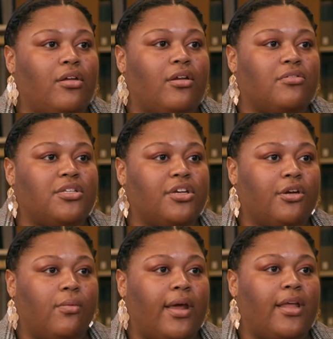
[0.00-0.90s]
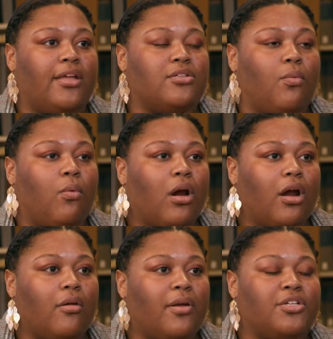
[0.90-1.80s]
you know secure way to get to
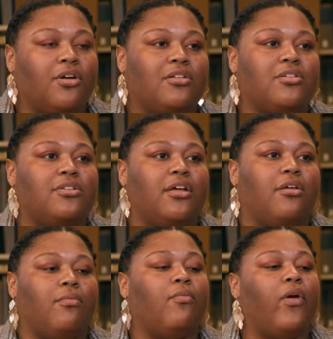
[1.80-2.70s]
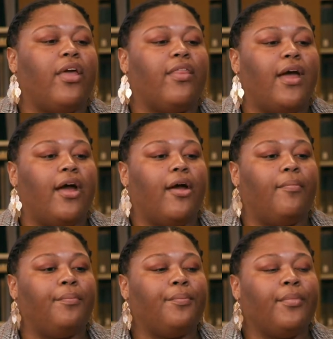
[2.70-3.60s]
work, but you're also dealing with
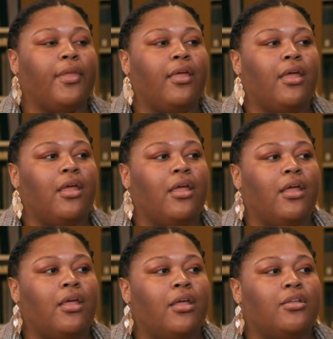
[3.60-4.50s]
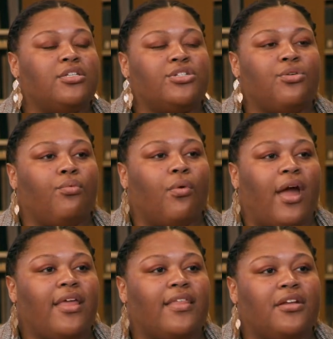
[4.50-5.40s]
um, just a
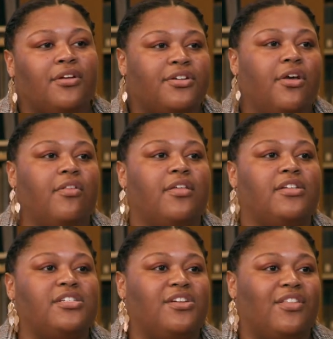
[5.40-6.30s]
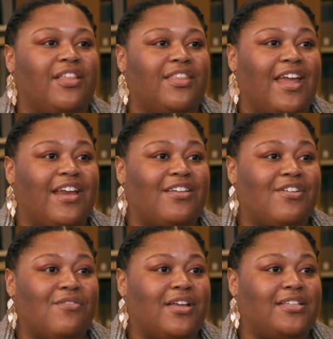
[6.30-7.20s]
right that you're telling these youth that they
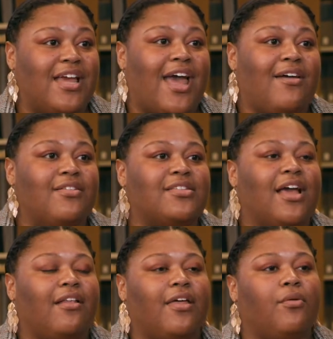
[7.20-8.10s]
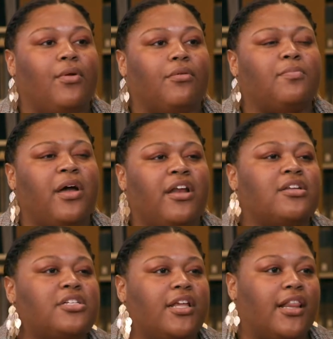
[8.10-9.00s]
don't get to have. It's kind of like we were
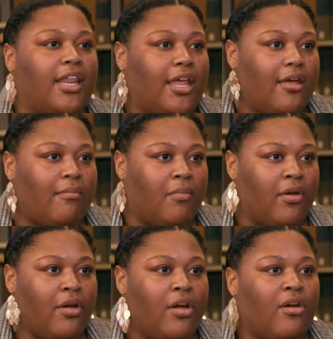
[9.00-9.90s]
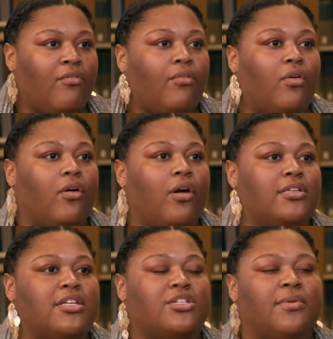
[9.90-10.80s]
punishing them for a
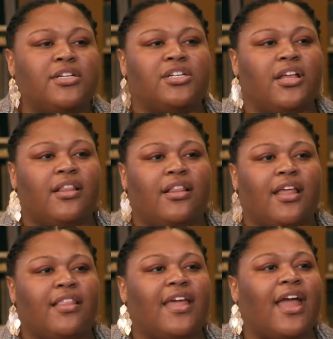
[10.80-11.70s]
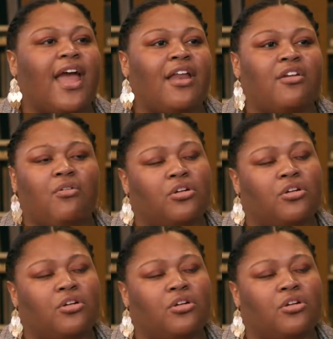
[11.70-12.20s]
situation that they had no